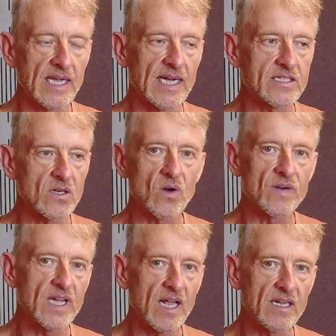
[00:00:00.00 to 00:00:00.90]
it adds a
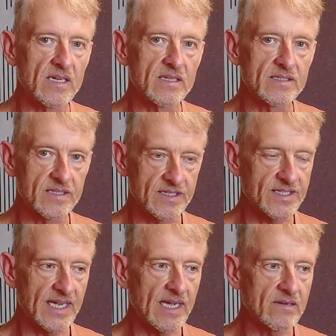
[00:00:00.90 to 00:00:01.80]
lot of colour to the
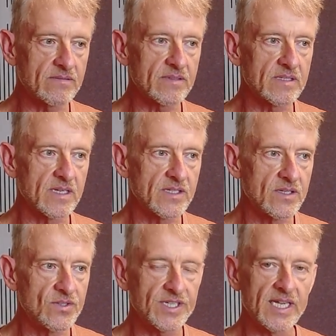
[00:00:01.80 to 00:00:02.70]
sound. I
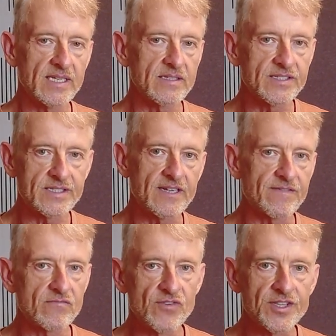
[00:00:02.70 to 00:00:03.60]
use it in
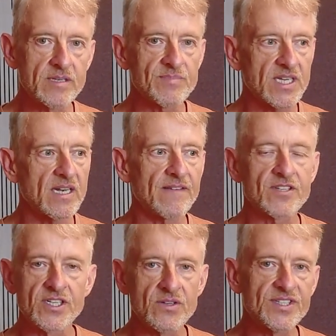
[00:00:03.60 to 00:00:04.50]
different rhythms. I
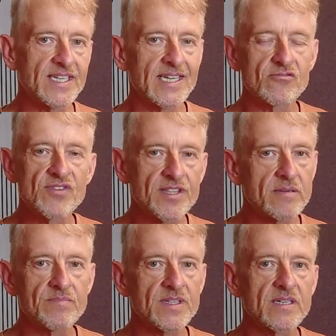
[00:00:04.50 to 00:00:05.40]
love to use it in a
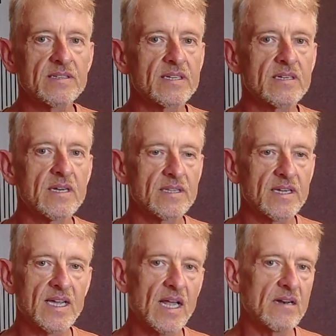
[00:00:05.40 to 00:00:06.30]
rhythm, the
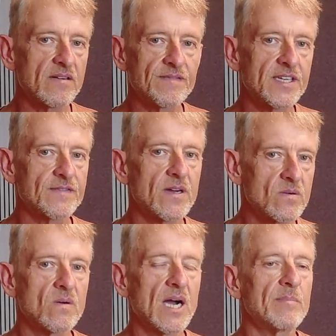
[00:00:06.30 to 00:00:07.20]
colour of this
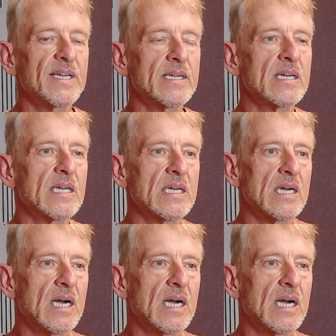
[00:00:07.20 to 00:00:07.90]
vocal humming.